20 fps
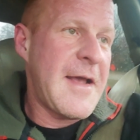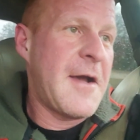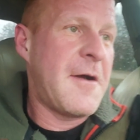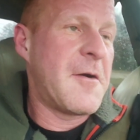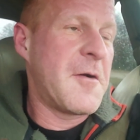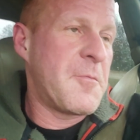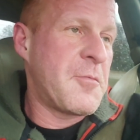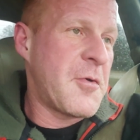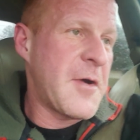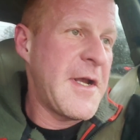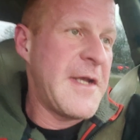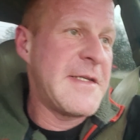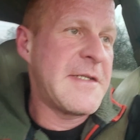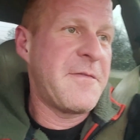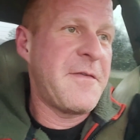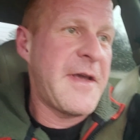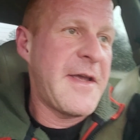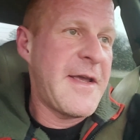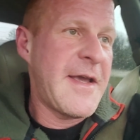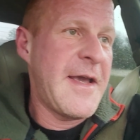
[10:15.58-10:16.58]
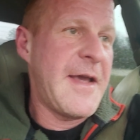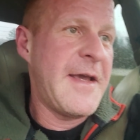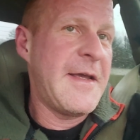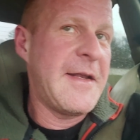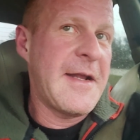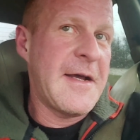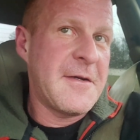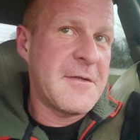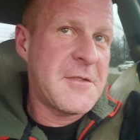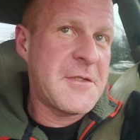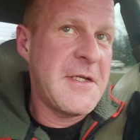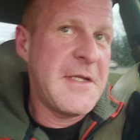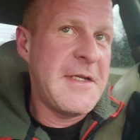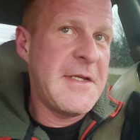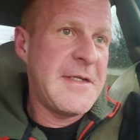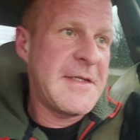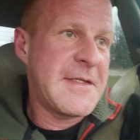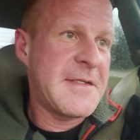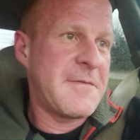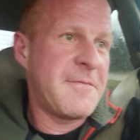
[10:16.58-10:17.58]
her praise of AA and how
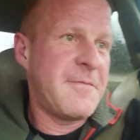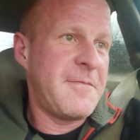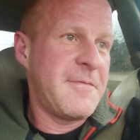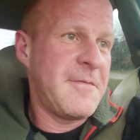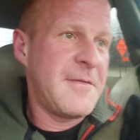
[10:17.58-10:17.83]
she's